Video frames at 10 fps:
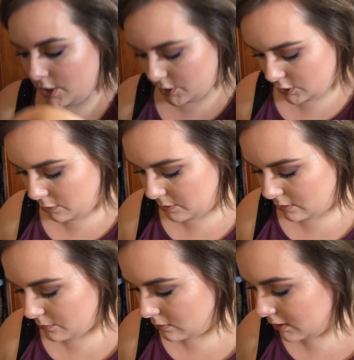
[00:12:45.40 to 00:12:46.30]
so
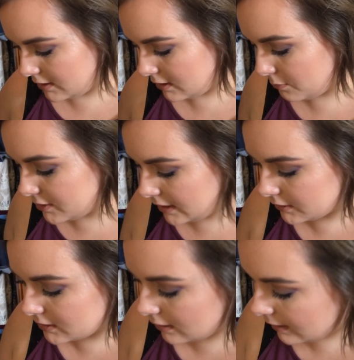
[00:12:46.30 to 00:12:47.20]
beautiful. And then we're down
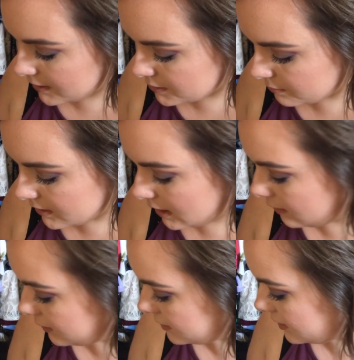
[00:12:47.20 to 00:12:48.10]
to the last three
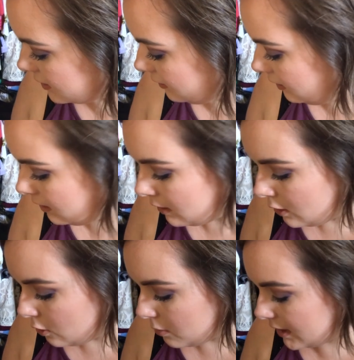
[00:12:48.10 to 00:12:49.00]
colors here.
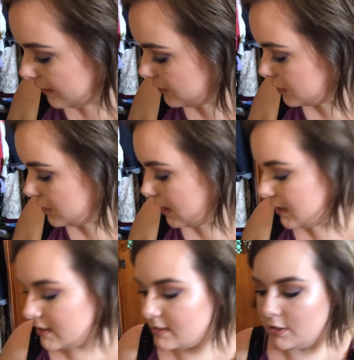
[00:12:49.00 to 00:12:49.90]
We have the
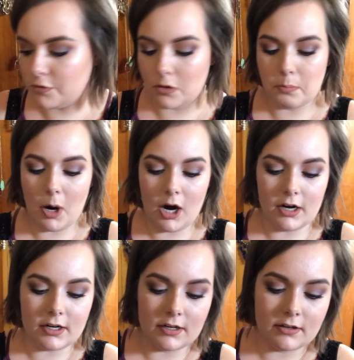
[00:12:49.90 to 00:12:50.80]
shade Central
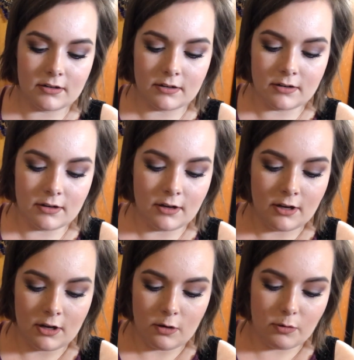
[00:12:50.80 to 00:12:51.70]
Park,
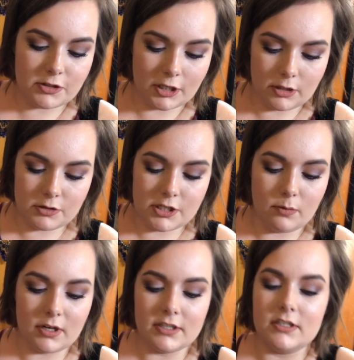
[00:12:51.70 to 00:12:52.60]
which I know she
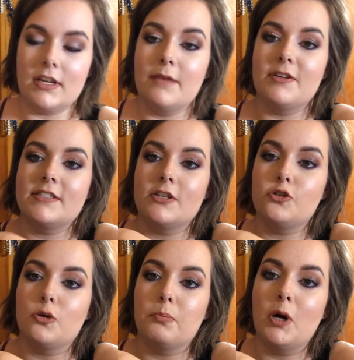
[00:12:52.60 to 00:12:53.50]
wanted to name it
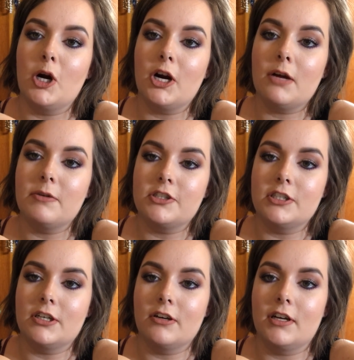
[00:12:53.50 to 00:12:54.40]
Central Perk, but
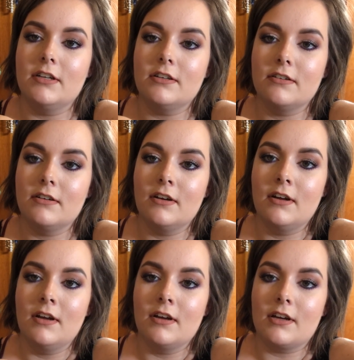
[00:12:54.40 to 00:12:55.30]
she couldn't
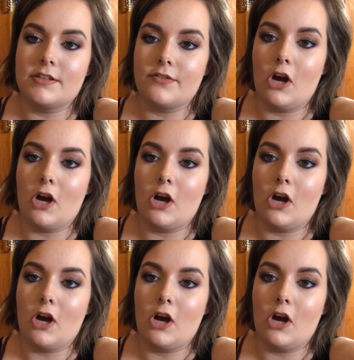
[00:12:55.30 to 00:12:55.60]
because of